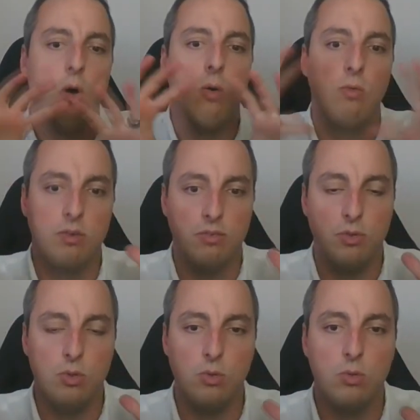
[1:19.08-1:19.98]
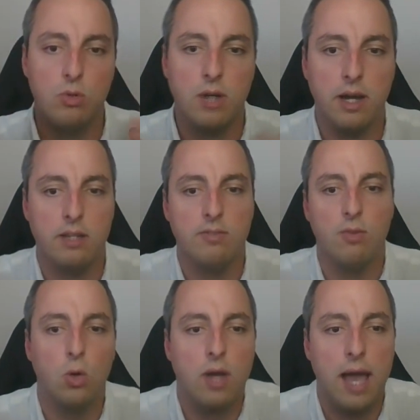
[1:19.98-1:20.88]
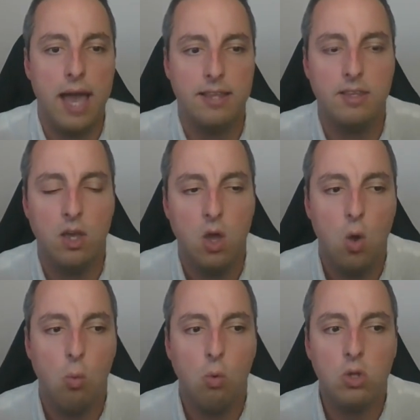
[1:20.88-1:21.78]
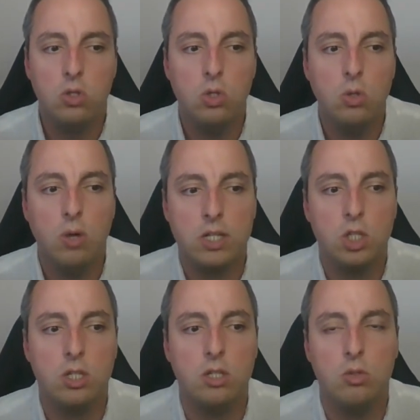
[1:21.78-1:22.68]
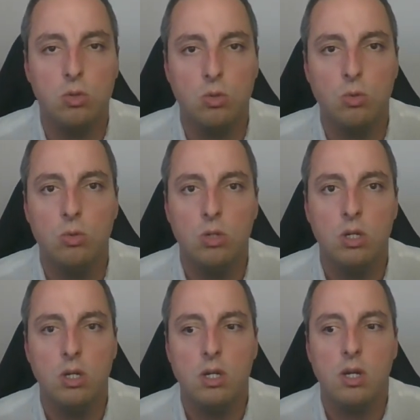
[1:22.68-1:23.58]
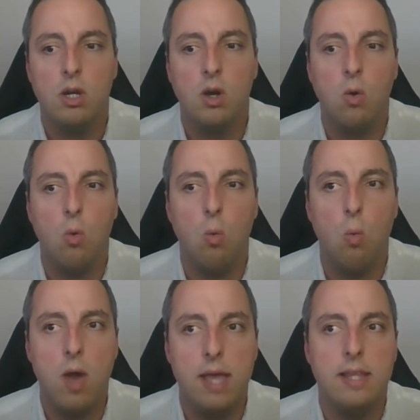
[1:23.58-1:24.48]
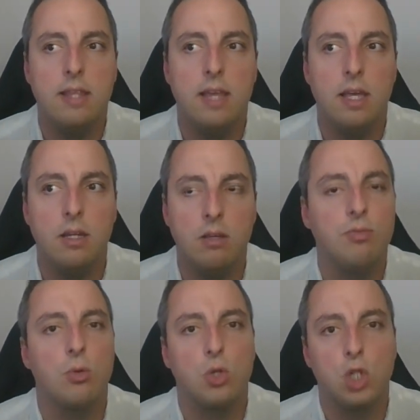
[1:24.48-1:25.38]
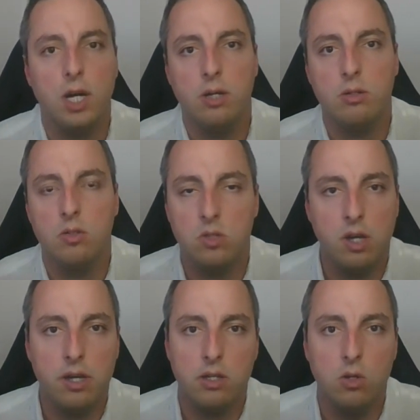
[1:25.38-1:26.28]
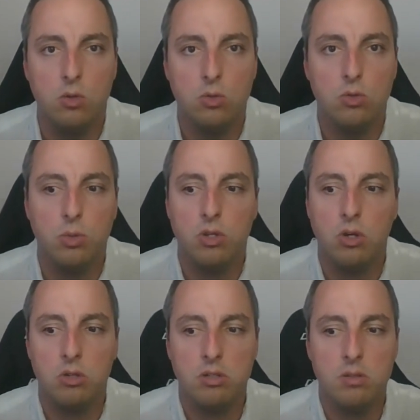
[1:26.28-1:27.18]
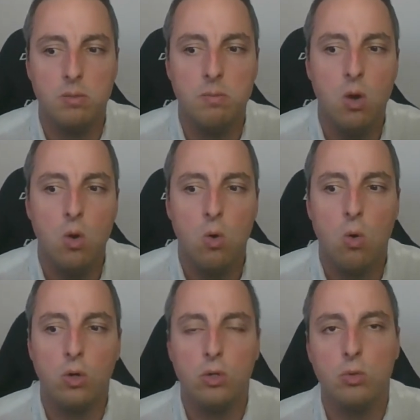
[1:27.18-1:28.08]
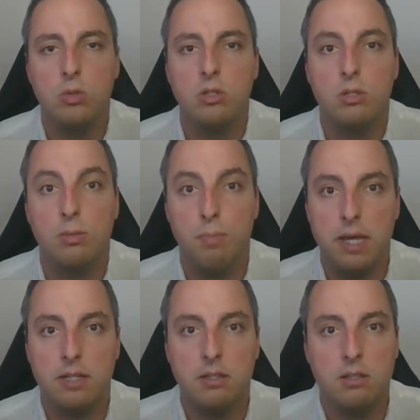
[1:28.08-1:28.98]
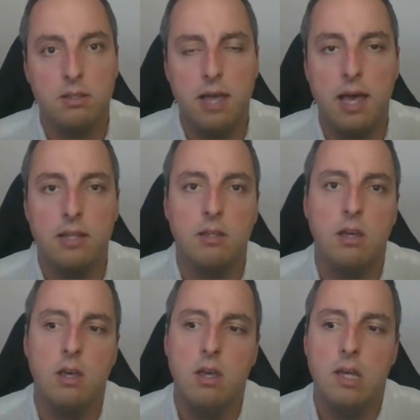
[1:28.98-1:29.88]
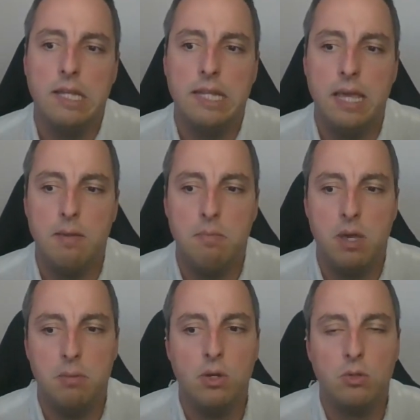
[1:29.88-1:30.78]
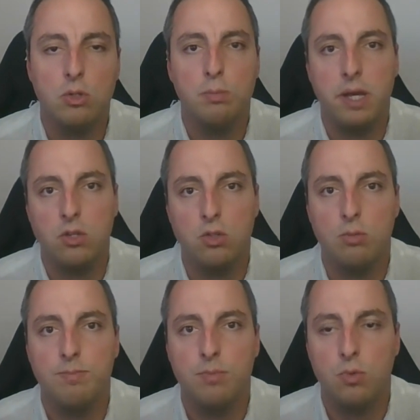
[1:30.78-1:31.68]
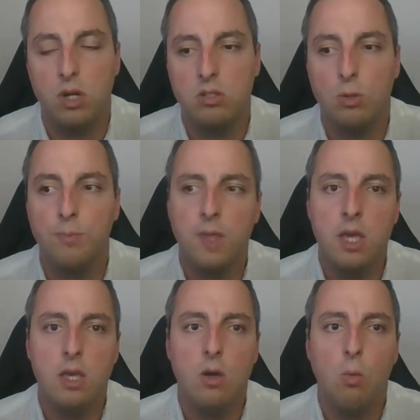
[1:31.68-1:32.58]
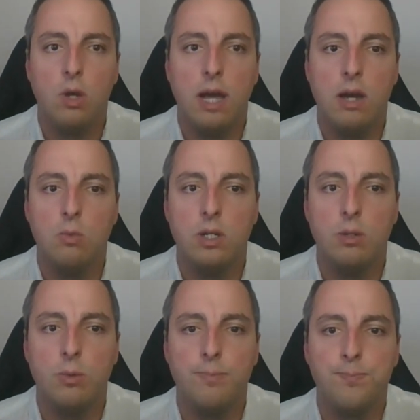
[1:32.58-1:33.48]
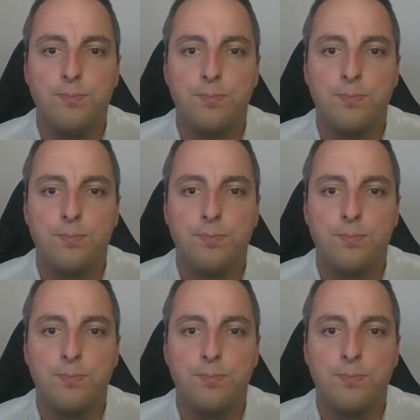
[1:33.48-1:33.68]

overview kind of look at what do you actually do when and if your child is diagnosed with autism or you suspect that they may be on the spectrum, right? So what I will